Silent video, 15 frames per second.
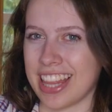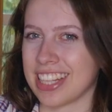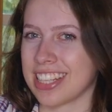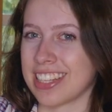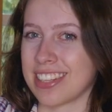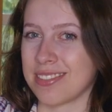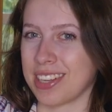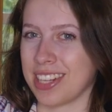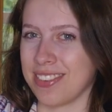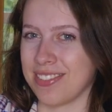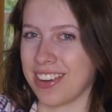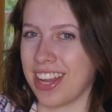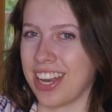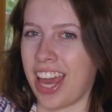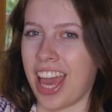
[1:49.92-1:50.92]
I think this is really
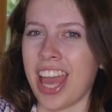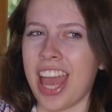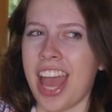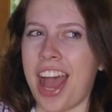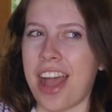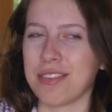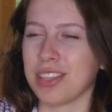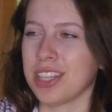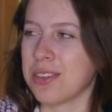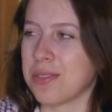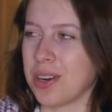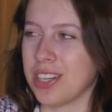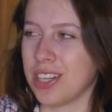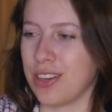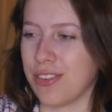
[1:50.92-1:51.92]
fun. I've only
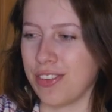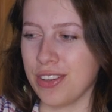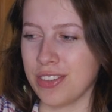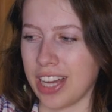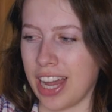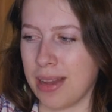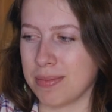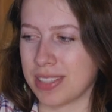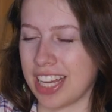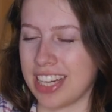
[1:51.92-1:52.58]
worn it a few times.